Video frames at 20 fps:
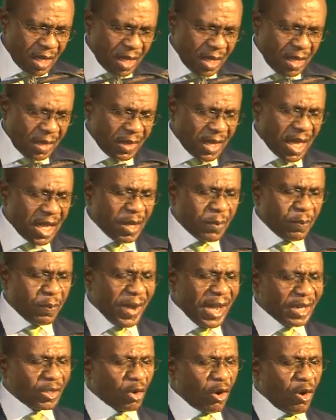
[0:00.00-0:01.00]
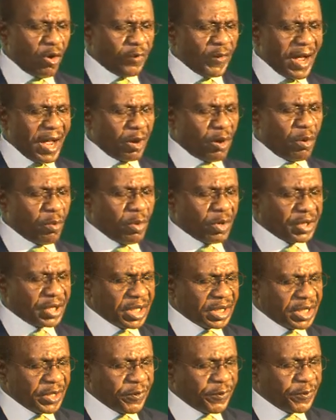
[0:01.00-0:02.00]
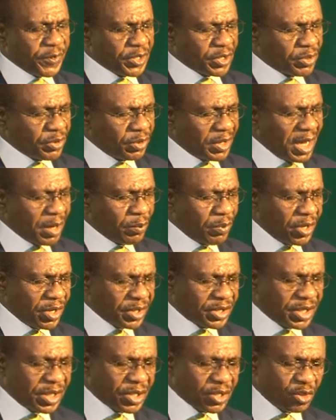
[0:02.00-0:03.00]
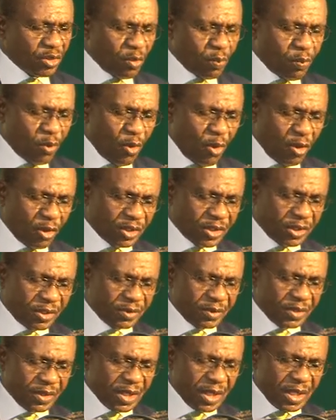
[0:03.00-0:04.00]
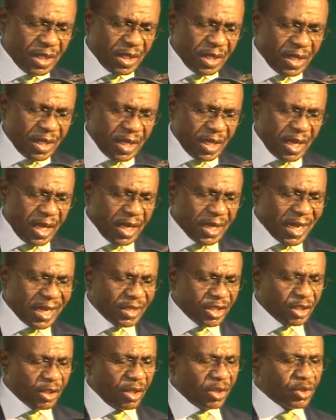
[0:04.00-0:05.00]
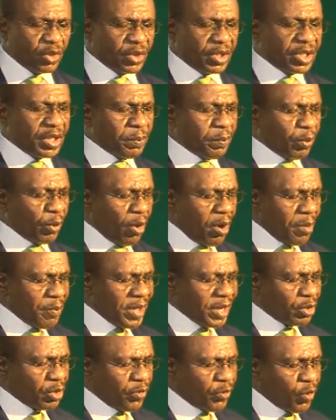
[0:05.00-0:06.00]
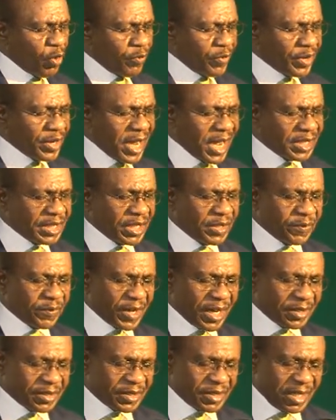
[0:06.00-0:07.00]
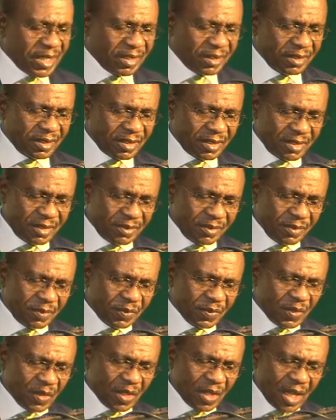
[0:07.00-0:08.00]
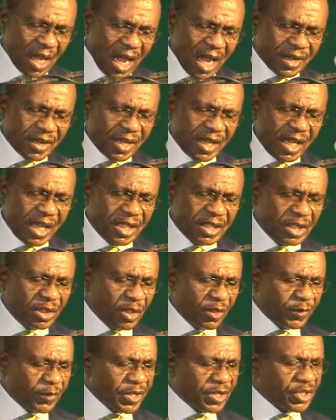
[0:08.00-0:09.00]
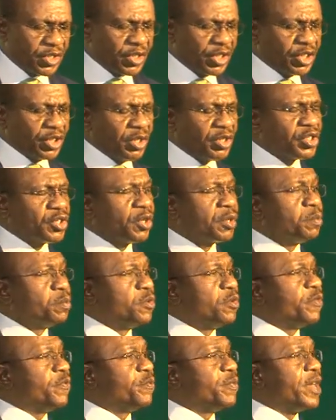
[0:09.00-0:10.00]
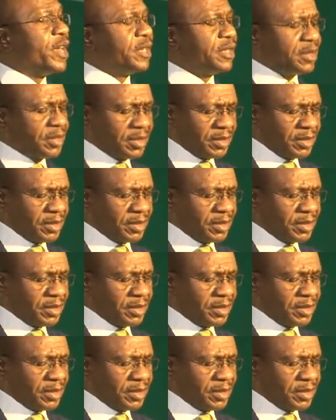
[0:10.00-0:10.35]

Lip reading: The impact of accommodative fiscal and monetary support, in addition to the deployment of COVID-19 vaccines and the easing of restrictions on movements,